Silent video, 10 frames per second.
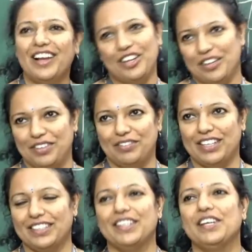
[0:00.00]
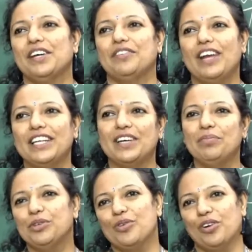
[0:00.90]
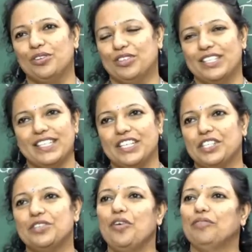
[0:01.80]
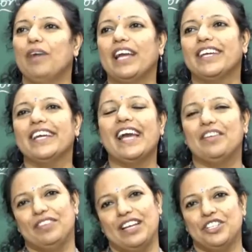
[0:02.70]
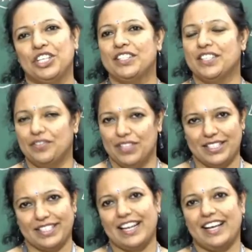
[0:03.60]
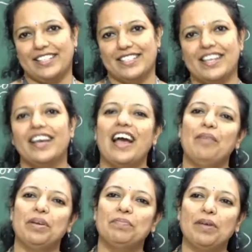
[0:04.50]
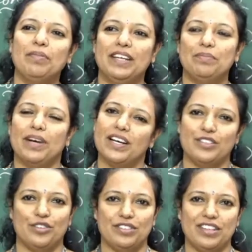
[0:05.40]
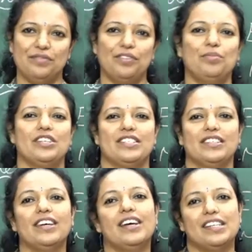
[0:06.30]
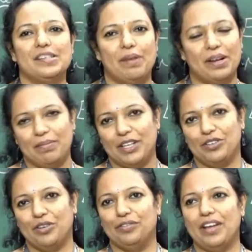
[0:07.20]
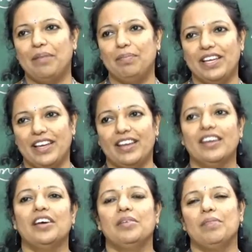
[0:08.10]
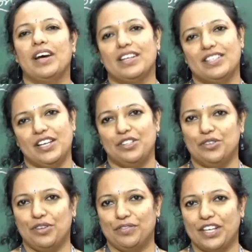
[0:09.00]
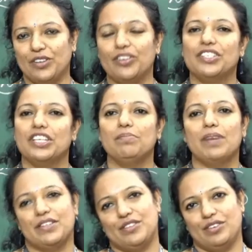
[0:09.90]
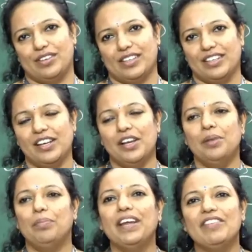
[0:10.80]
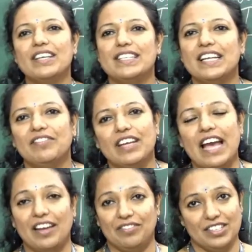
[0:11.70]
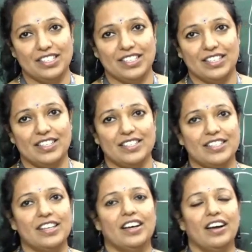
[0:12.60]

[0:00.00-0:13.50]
Hello everyone. Welcome you all to the session of Banking and Financial Service class. I am Impa Piriappa, Associate Professor, Department of MBA, Maharaja Institute of Technology, MICR. Previously, we have discussed